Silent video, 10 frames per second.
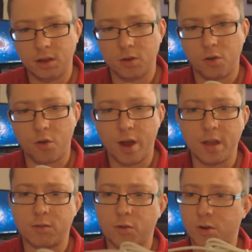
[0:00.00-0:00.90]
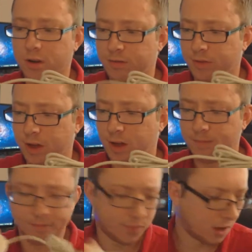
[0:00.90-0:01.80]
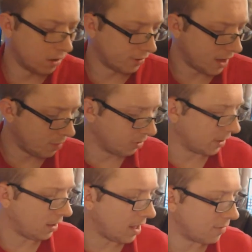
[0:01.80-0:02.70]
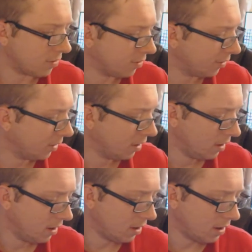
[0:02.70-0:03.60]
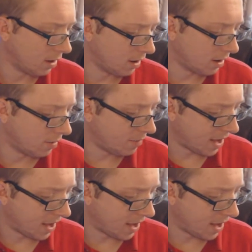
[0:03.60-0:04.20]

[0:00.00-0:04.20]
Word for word: you know, gray sort of uh, colored cable like you have an old uh,